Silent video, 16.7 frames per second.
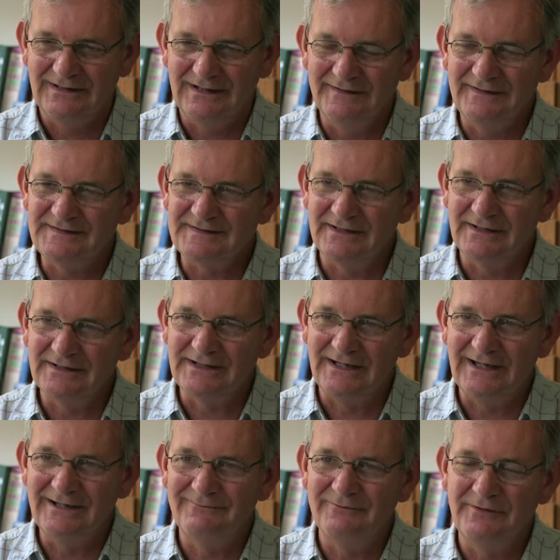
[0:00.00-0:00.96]
And this
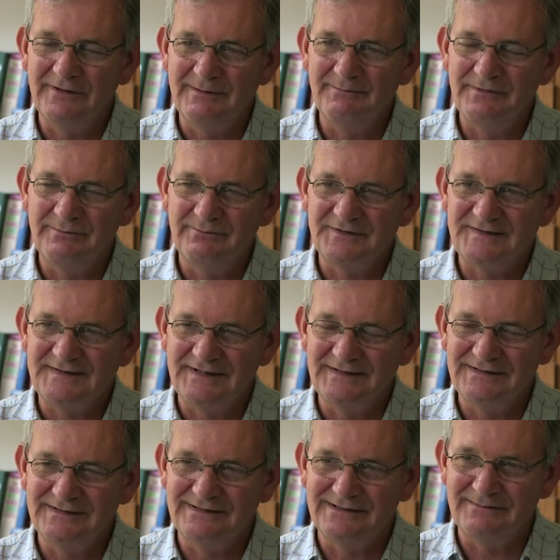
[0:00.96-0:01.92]
archive would then be
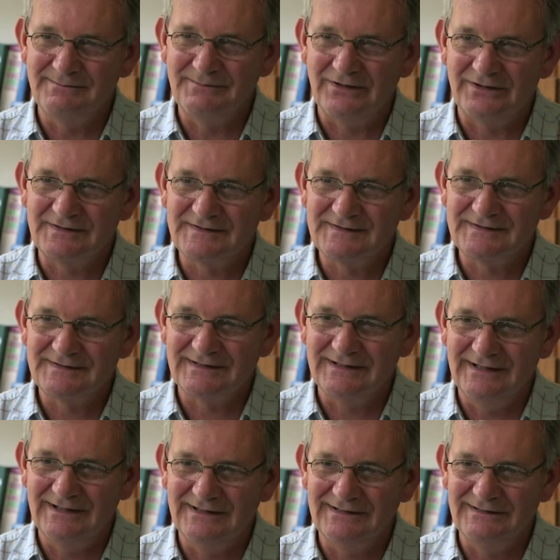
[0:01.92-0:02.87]
presented in a box
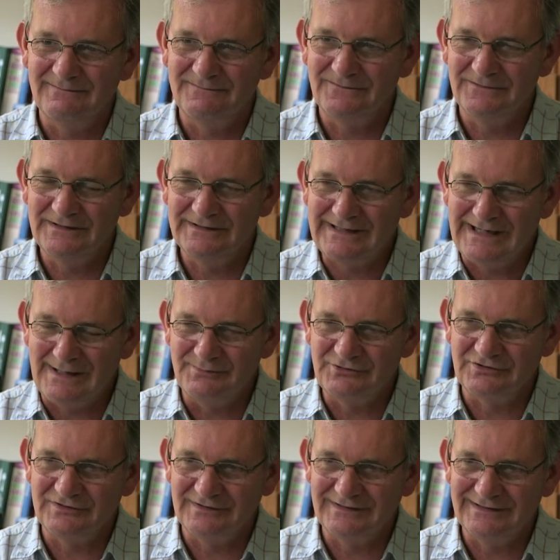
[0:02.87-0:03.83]
and fully
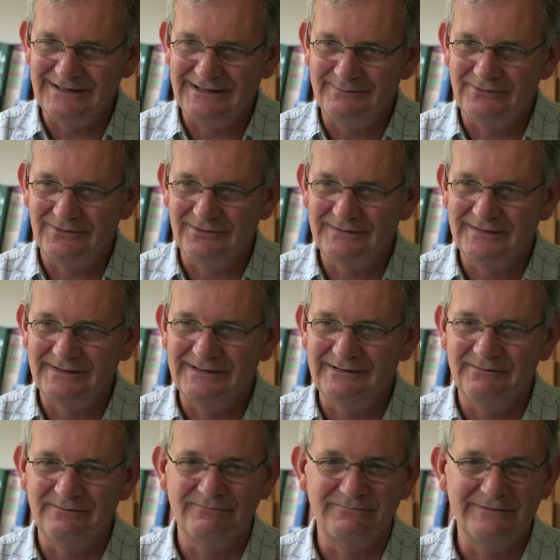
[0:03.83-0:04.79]
captioned and labelled.
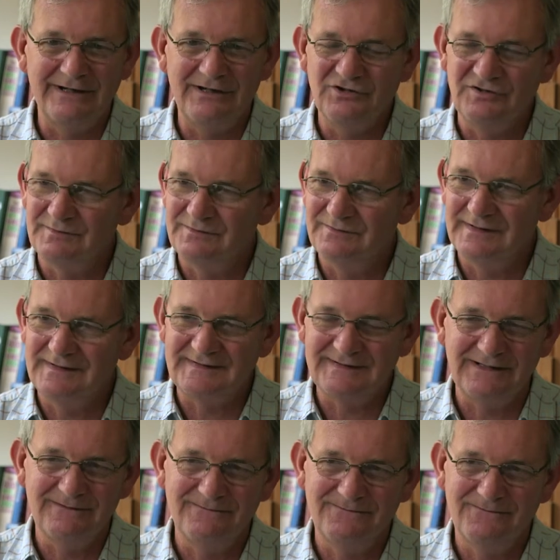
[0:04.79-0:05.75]
It ranged between,
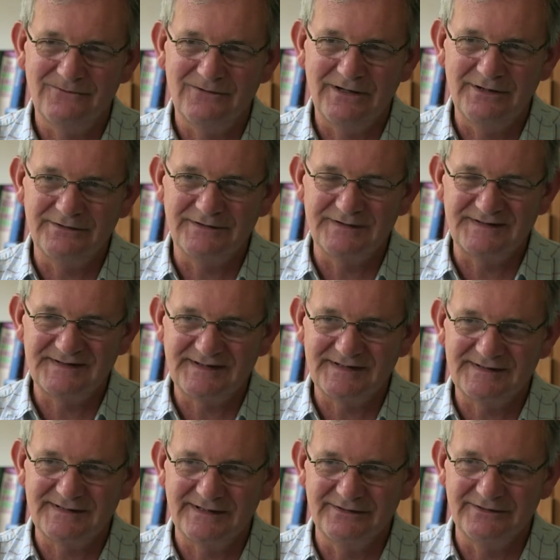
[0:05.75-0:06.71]
say, 400 and
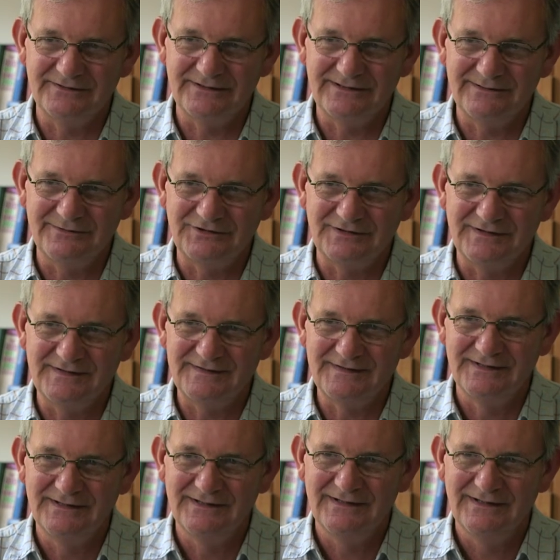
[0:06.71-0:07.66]
600
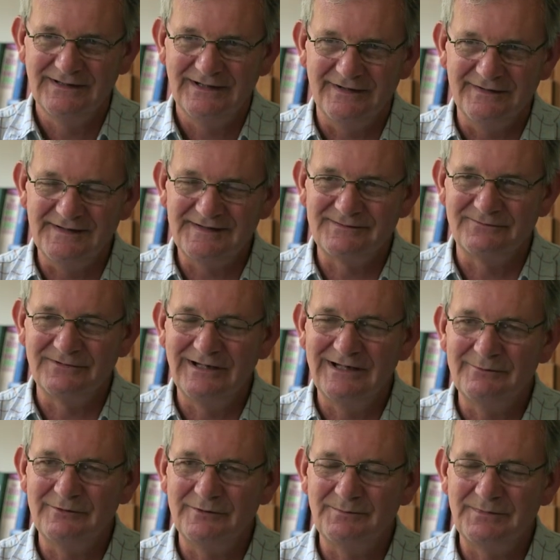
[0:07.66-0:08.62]
images. And this
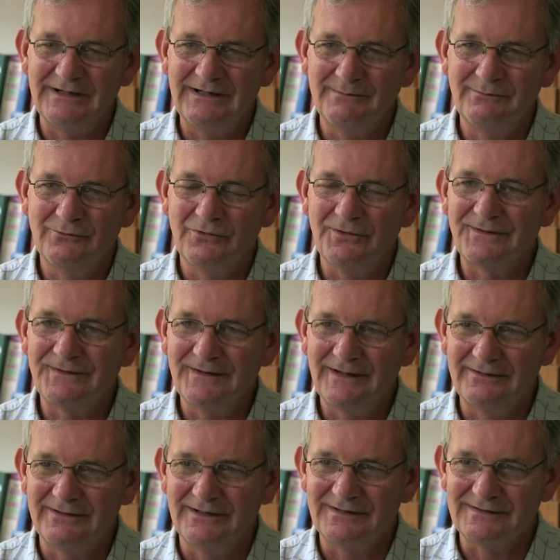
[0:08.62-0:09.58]
really would be a more
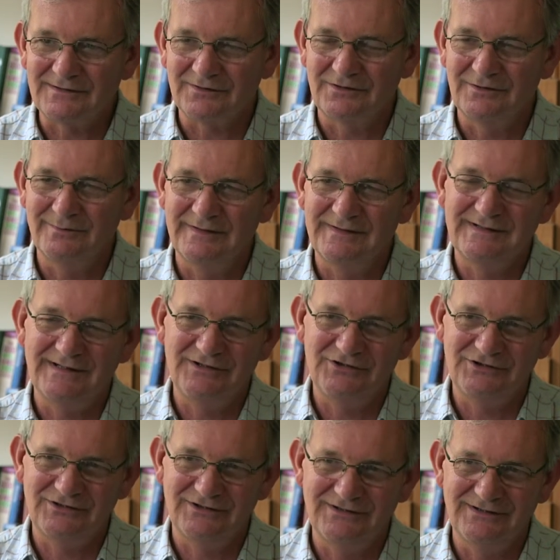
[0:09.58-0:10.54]
thorough
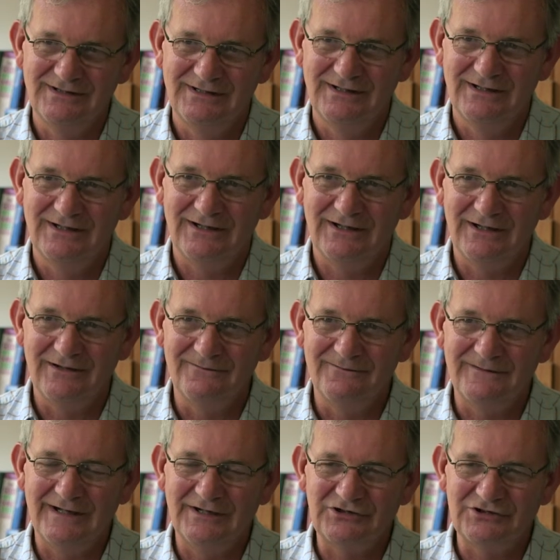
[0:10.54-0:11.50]
documentation
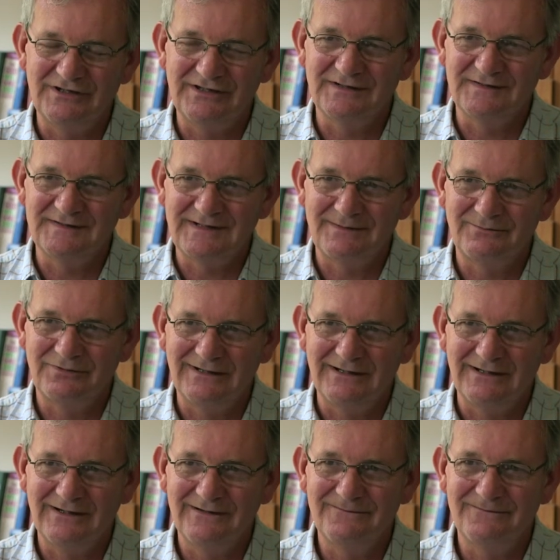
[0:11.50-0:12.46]
of actually contemporary
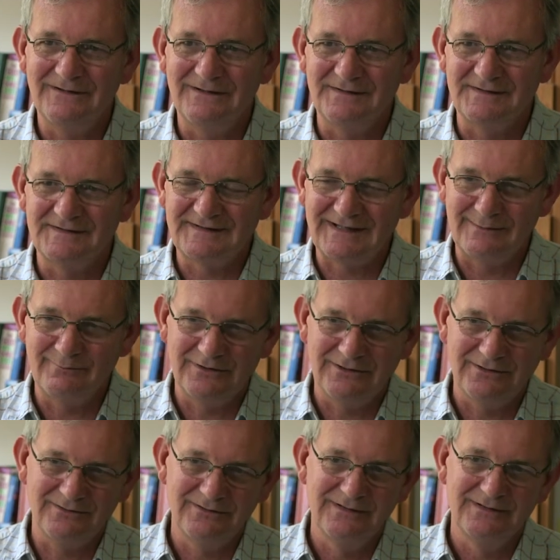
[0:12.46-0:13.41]
life in
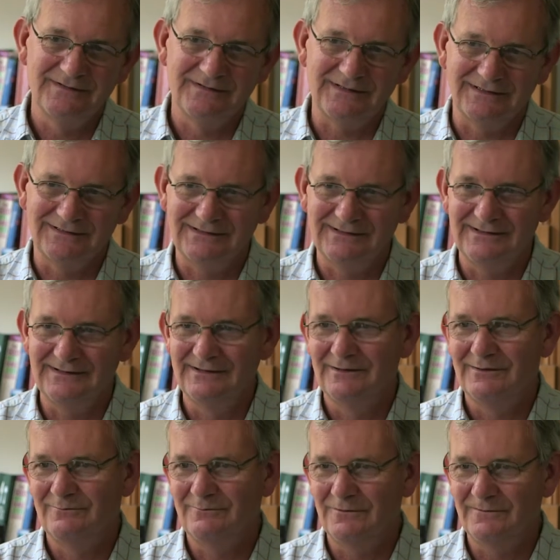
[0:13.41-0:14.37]
Sandwell, Dudley,
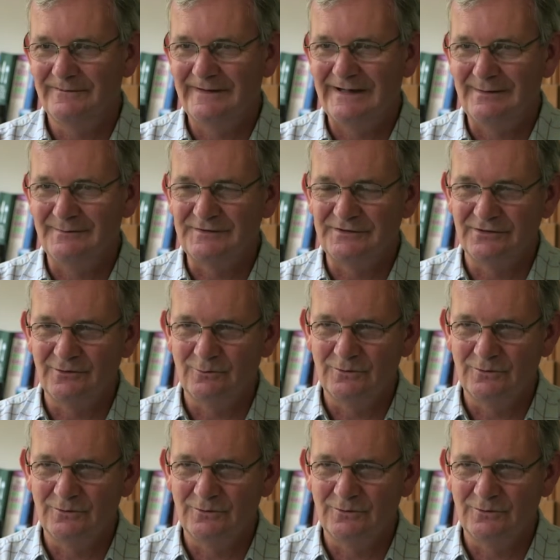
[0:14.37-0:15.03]
Wolverhampton or